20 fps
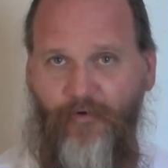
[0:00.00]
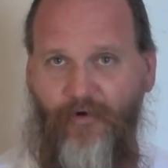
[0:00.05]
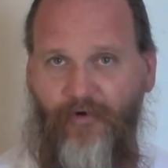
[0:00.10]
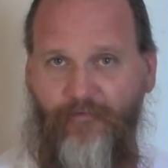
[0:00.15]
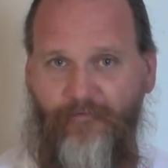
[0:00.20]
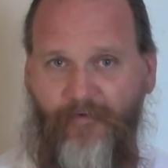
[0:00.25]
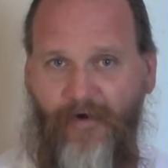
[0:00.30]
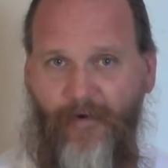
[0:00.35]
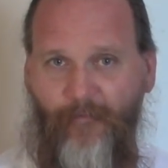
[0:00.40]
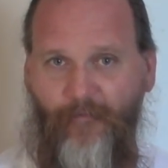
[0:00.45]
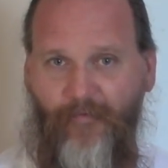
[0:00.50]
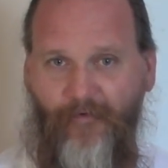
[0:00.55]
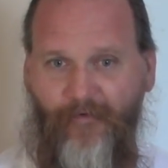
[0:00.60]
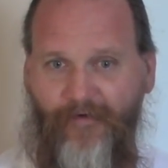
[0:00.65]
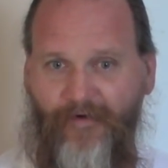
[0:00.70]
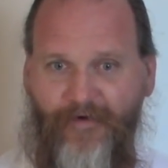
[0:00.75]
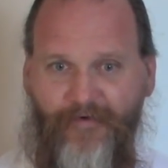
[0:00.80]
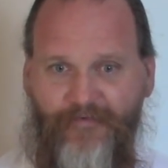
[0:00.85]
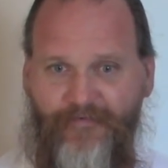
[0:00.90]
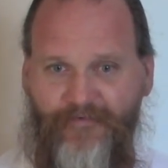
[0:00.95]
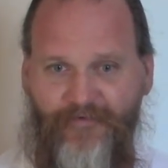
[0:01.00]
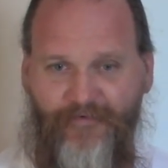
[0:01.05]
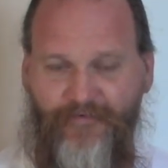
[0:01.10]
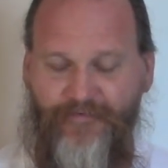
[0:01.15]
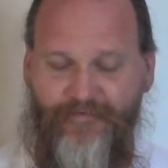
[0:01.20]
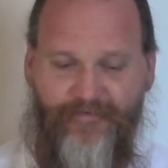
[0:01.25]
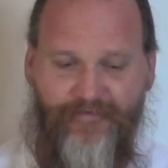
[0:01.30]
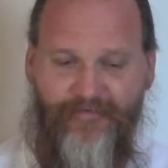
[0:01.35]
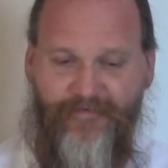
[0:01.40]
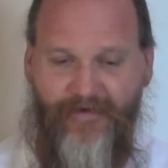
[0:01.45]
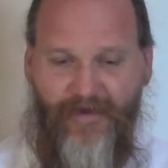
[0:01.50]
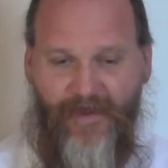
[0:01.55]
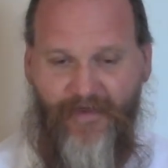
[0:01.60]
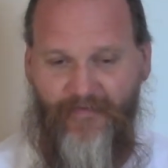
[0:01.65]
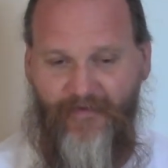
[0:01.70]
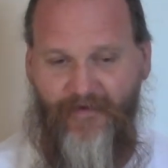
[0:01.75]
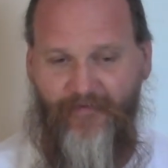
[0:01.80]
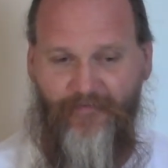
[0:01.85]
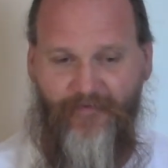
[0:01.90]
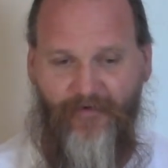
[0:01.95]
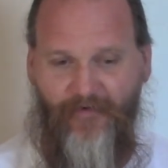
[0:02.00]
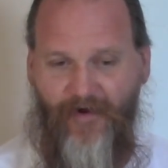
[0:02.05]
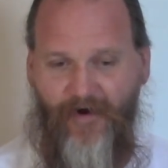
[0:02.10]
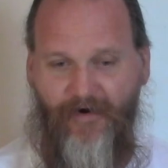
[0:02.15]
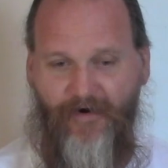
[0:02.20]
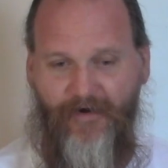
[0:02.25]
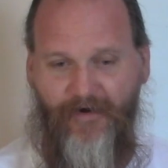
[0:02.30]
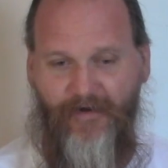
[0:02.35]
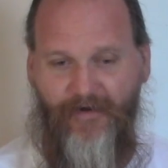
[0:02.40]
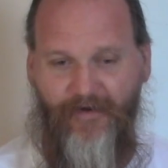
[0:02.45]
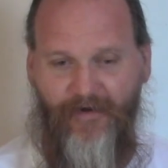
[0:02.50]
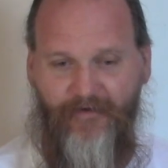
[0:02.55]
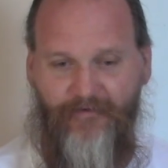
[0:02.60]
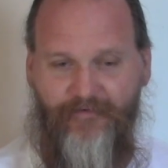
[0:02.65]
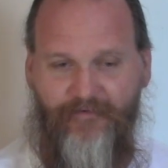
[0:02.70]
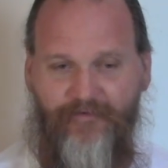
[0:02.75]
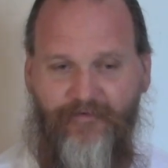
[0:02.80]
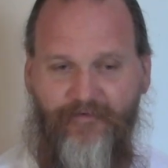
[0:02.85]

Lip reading: November, and it's just, yeah, they're not going to get